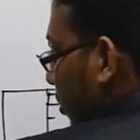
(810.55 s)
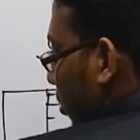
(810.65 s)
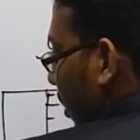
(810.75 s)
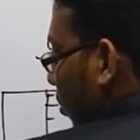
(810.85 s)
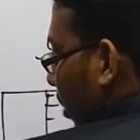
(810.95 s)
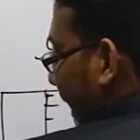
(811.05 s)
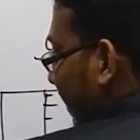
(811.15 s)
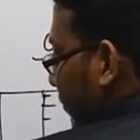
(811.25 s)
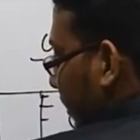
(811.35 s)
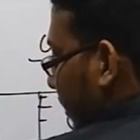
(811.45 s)
You are
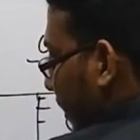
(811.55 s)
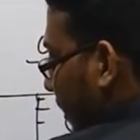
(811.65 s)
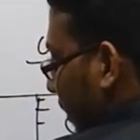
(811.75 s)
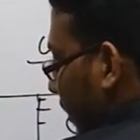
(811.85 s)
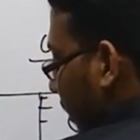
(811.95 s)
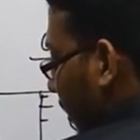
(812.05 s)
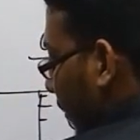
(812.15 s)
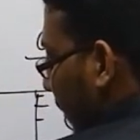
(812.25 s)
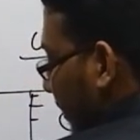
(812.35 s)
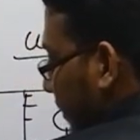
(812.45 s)
collide with the
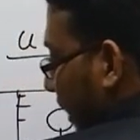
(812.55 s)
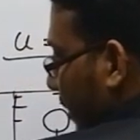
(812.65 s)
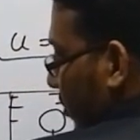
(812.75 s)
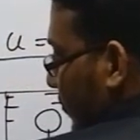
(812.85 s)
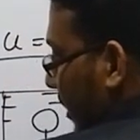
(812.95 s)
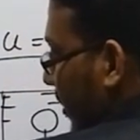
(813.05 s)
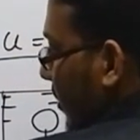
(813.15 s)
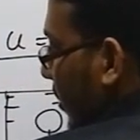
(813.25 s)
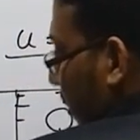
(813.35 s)
back side of the